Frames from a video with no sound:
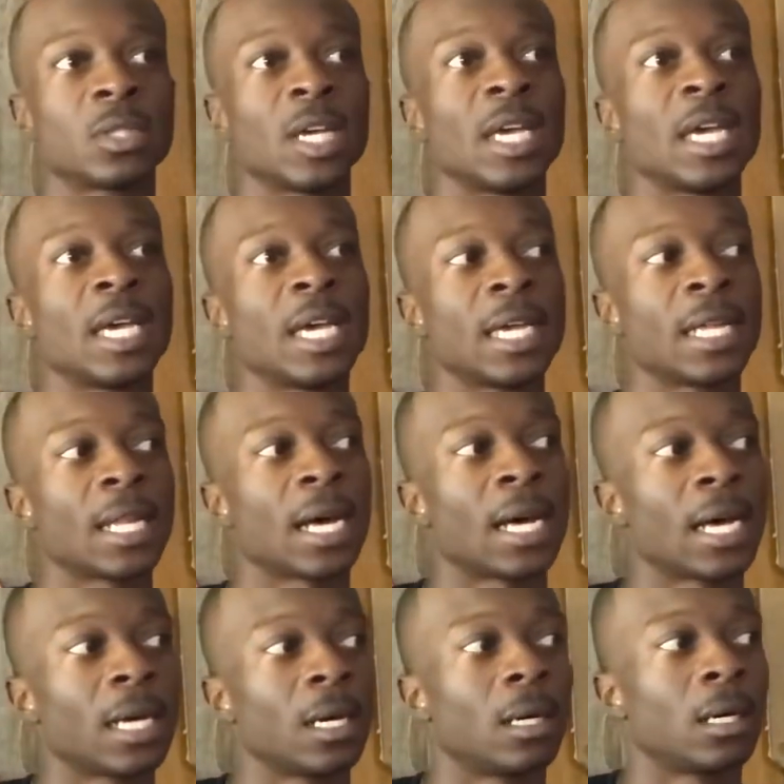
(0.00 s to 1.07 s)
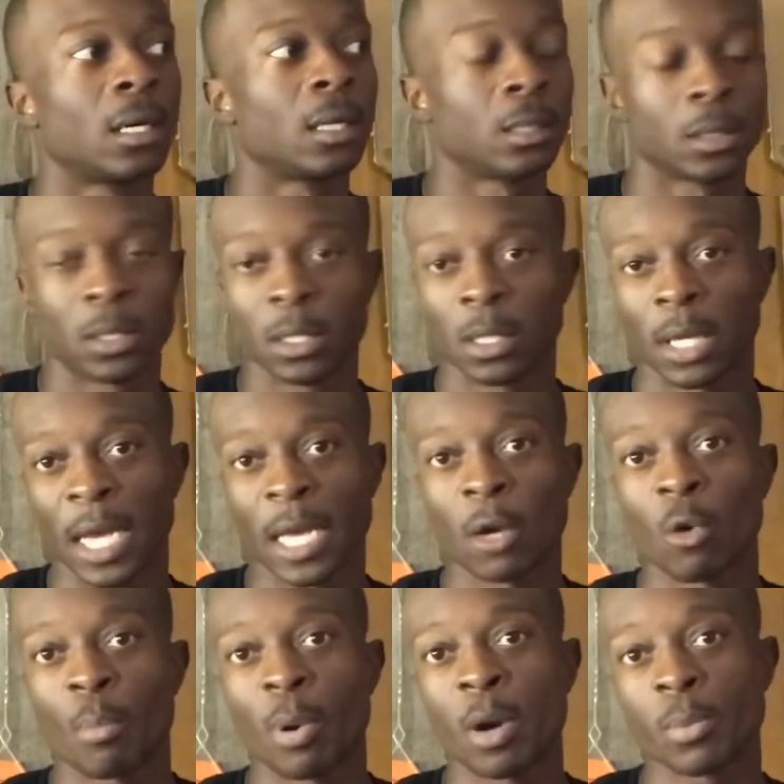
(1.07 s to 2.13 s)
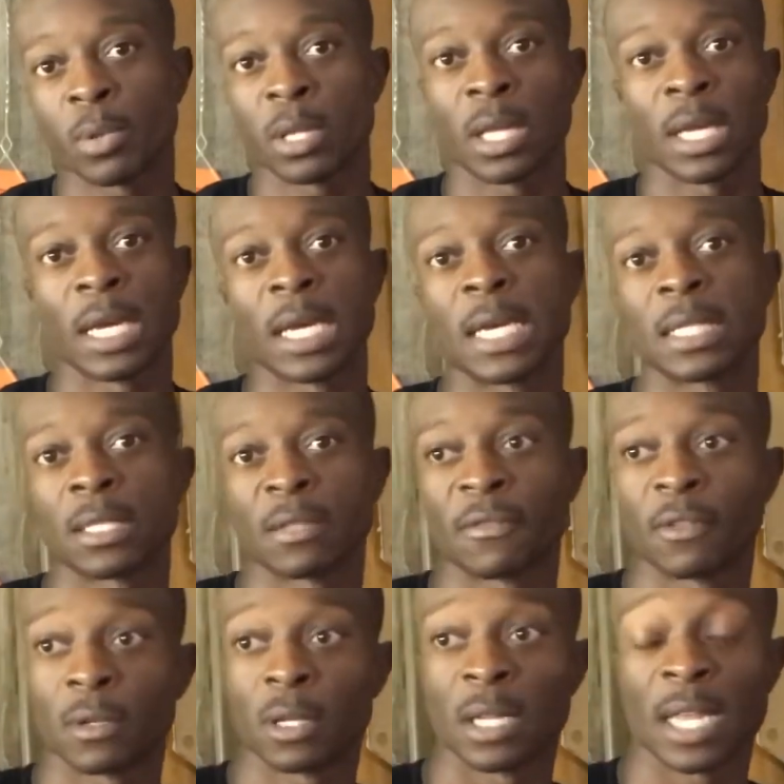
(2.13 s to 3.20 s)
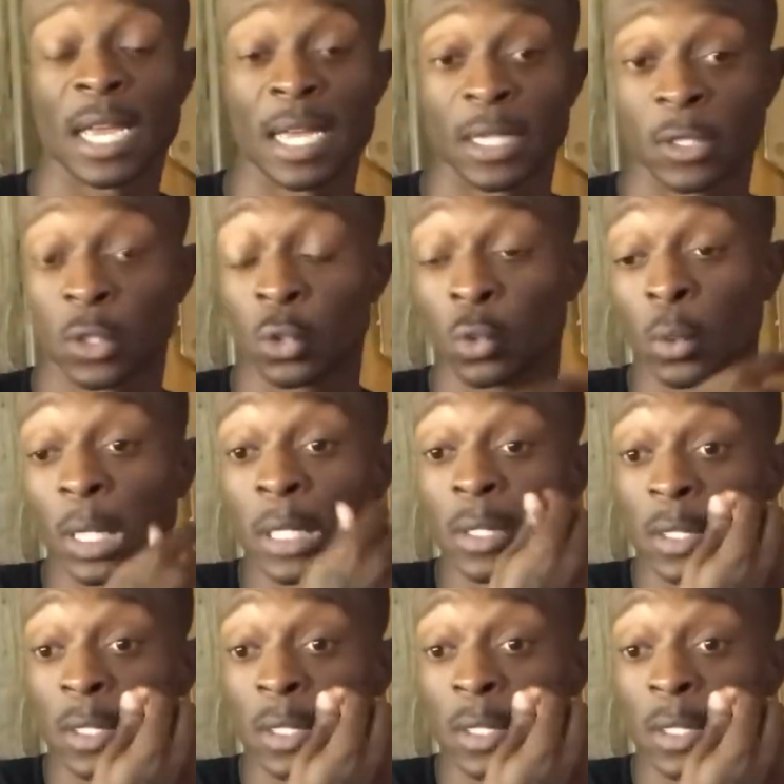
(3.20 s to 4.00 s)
and I took an AO pumper class for the last 2 weeks.